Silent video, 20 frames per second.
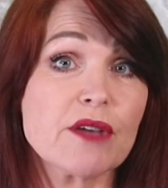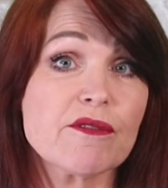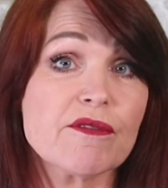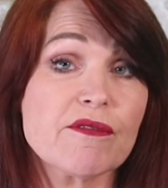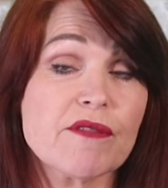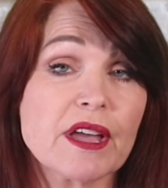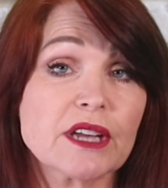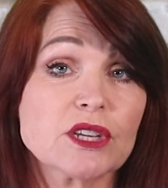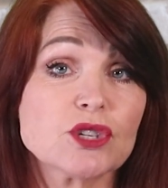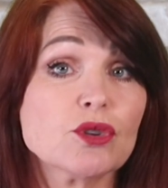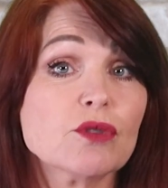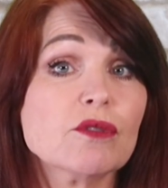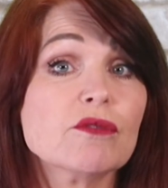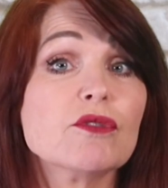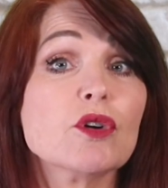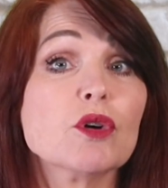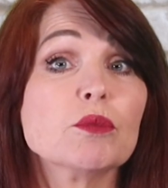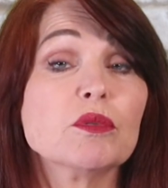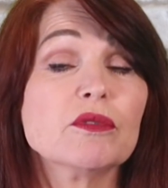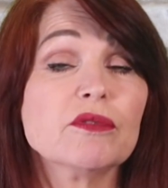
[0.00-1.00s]
affect your
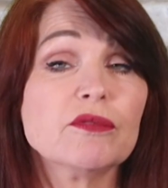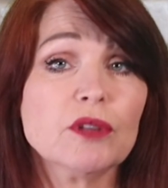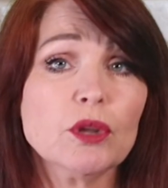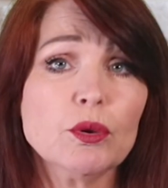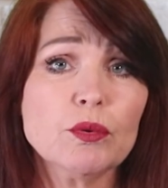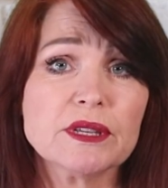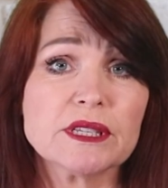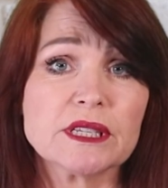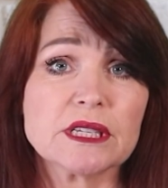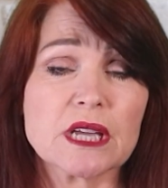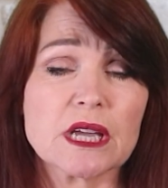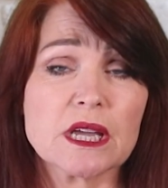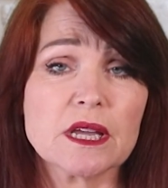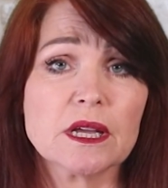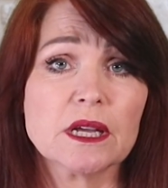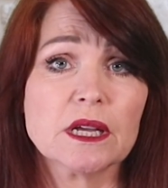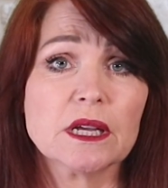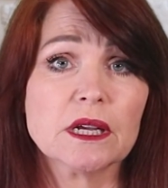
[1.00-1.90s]
verbal fluency,